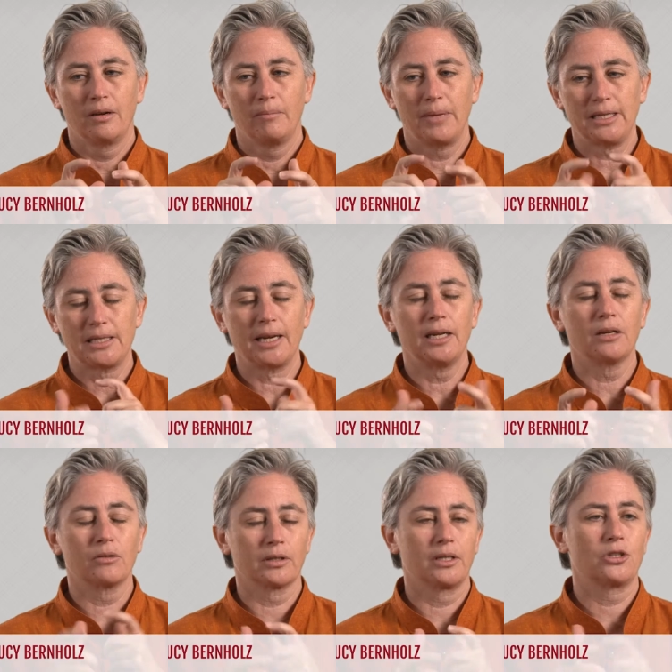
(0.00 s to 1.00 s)

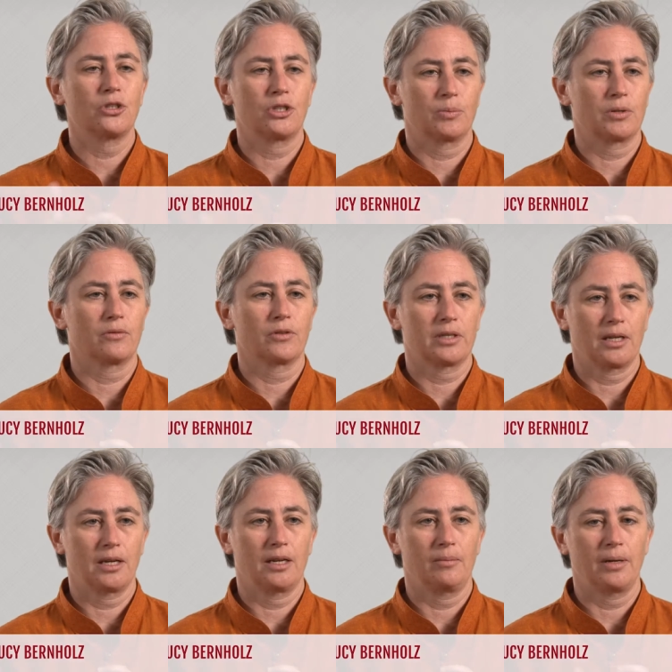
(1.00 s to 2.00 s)
maintaining relationships over
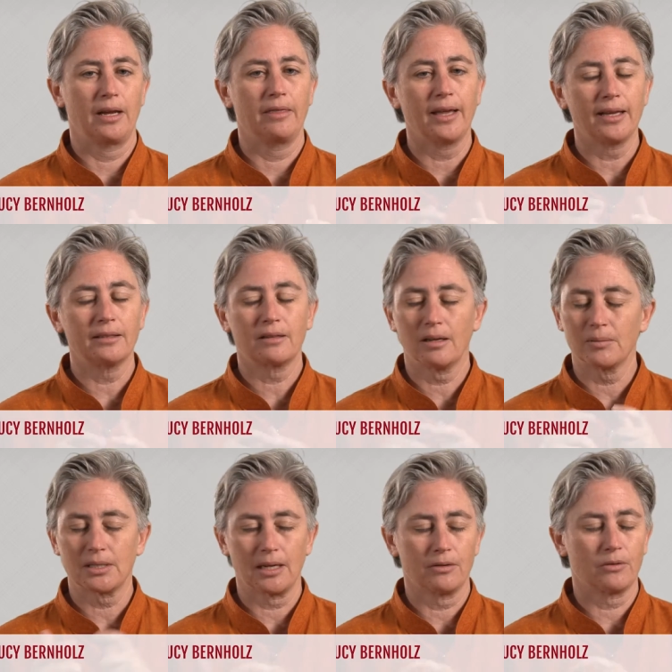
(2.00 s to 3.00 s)
time. And that
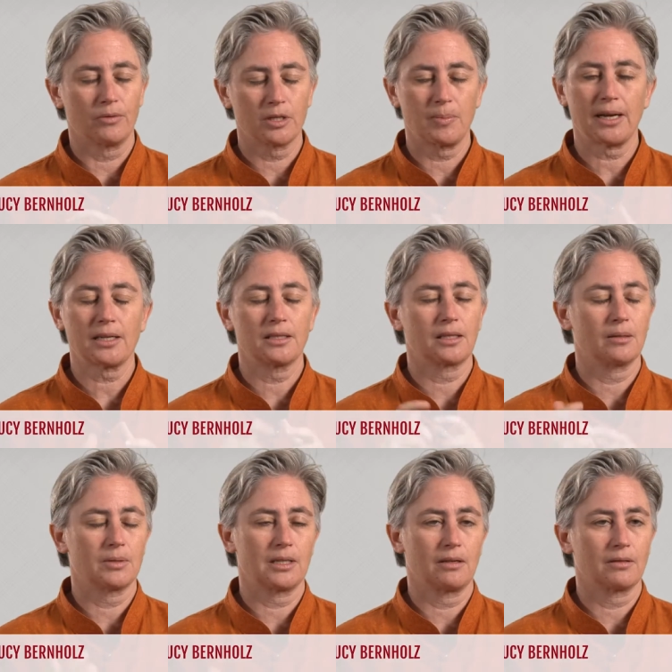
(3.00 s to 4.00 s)
comes down to respect, it
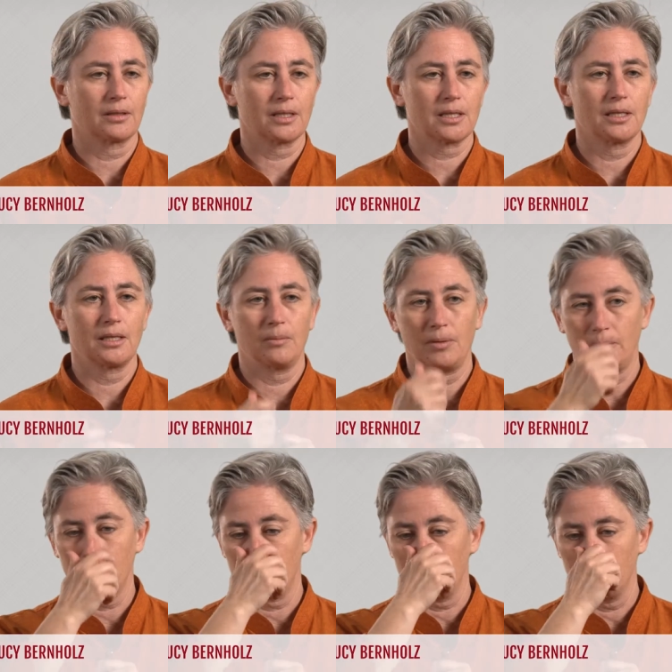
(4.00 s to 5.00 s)
comes down to listening to
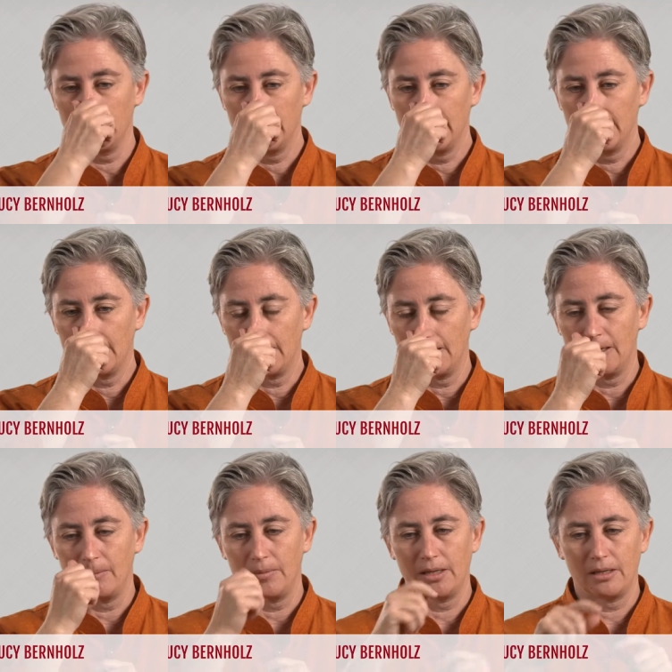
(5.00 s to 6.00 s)
people.
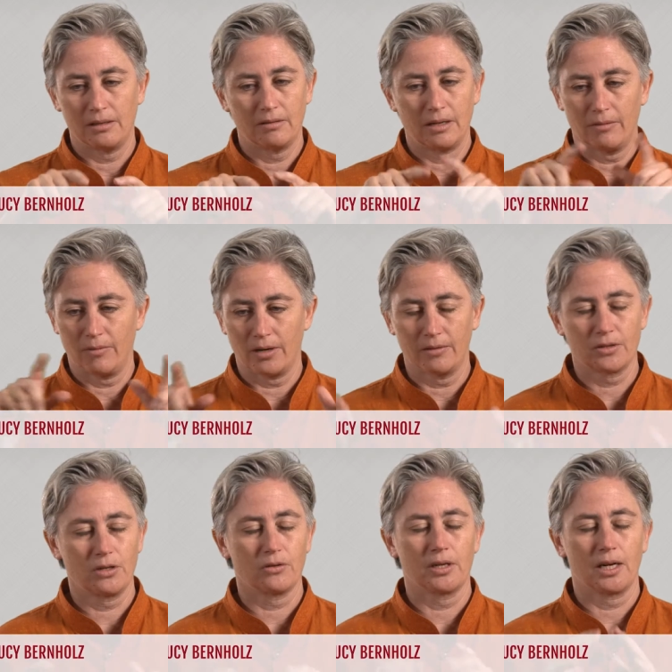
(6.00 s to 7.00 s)
Um, it involves
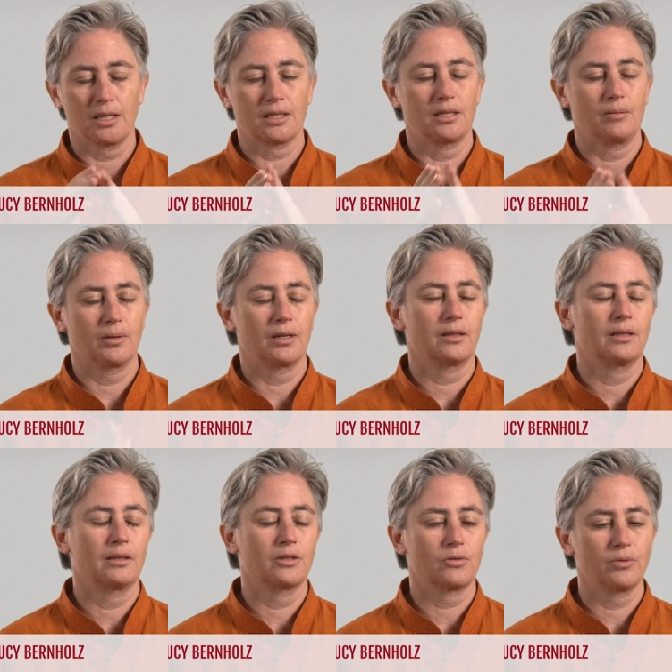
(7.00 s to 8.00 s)
curiosity, but I
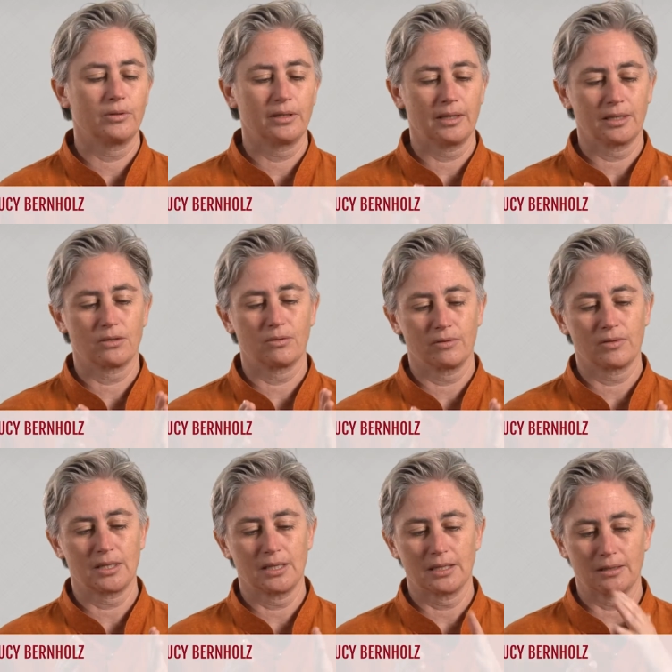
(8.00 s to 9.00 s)
think there's really that sort of
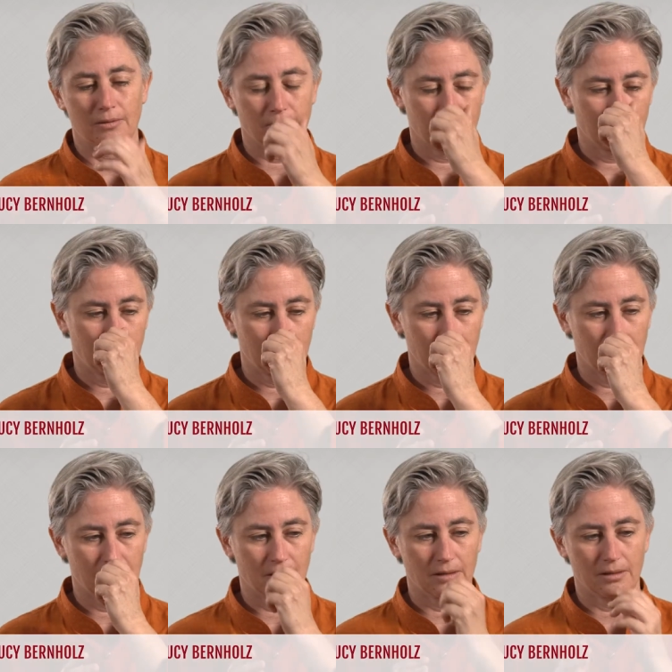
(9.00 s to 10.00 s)
sense of,
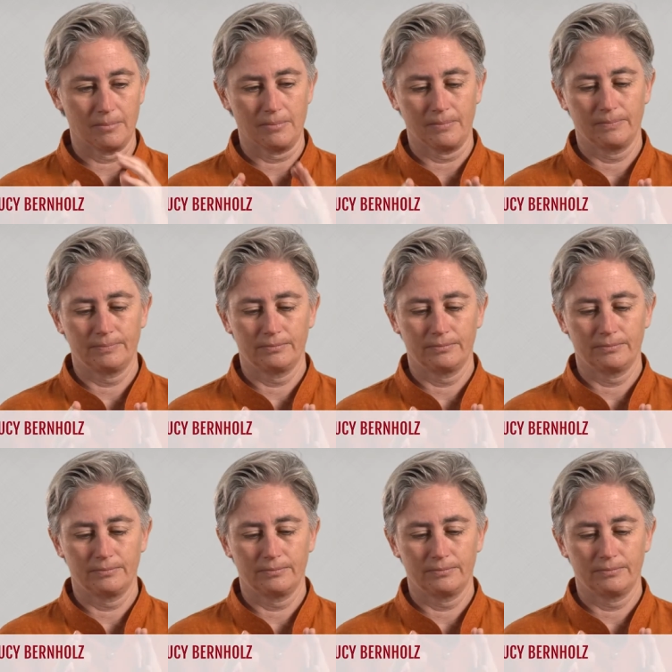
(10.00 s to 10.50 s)
um,